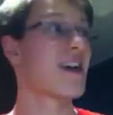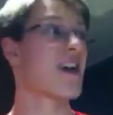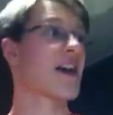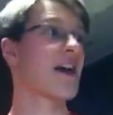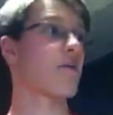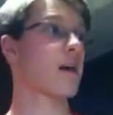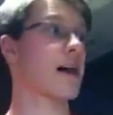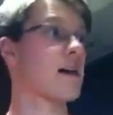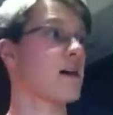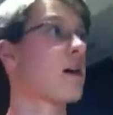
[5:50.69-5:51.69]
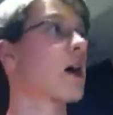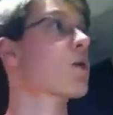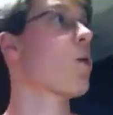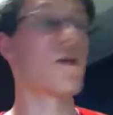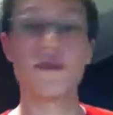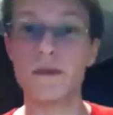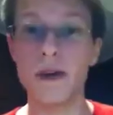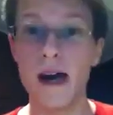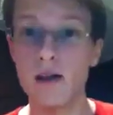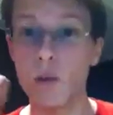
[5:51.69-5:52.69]
and I have my uh, quantum
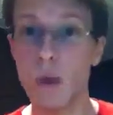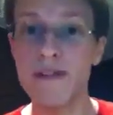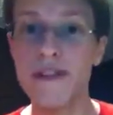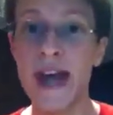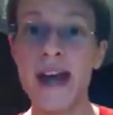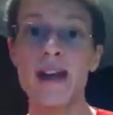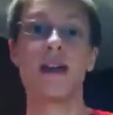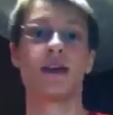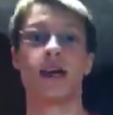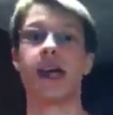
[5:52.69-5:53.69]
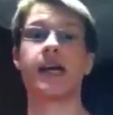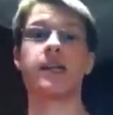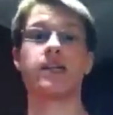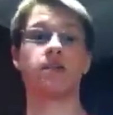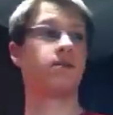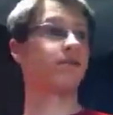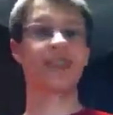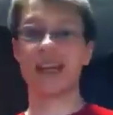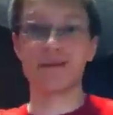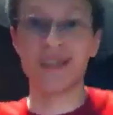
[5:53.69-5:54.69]
final on Wednesday, and
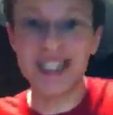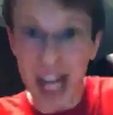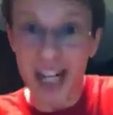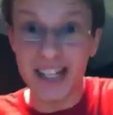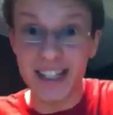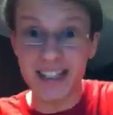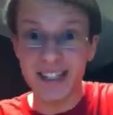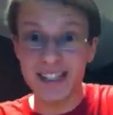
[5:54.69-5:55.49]
then I'm done!